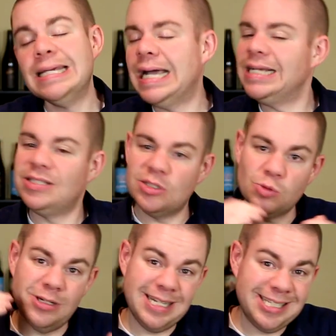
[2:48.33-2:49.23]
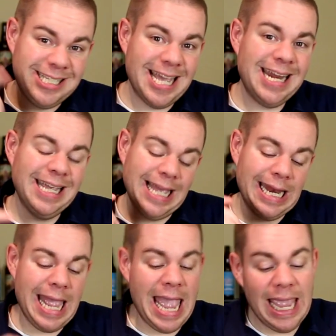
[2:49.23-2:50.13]
Guys, this one is getting
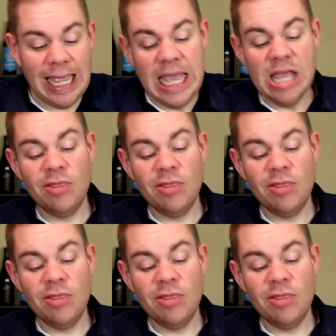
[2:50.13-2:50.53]
an A.